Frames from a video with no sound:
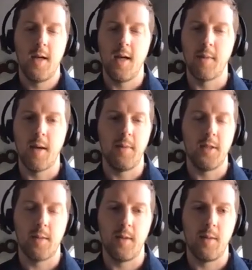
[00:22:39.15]
It might be
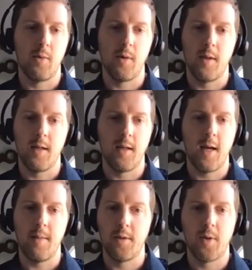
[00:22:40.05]
something more like a
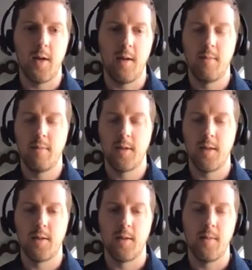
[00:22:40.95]
cap and trade
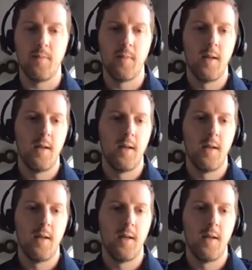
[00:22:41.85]
system.